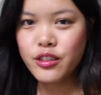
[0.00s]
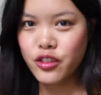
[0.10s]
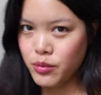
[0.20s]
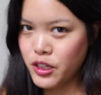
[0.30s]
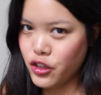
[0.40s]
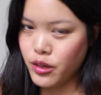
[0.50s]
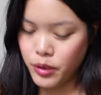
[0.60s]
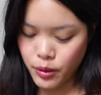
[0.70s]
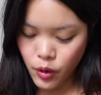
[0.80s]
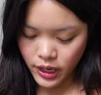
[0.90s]
So just make sure to
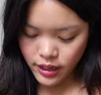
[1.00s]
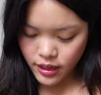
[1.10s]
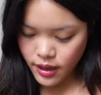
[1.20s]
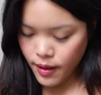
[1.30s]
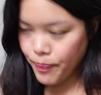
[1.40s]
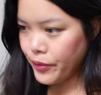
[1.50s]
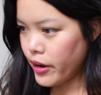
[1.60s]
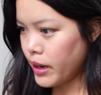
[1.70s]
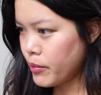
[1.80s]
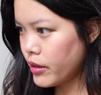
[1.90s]
be quick. All right,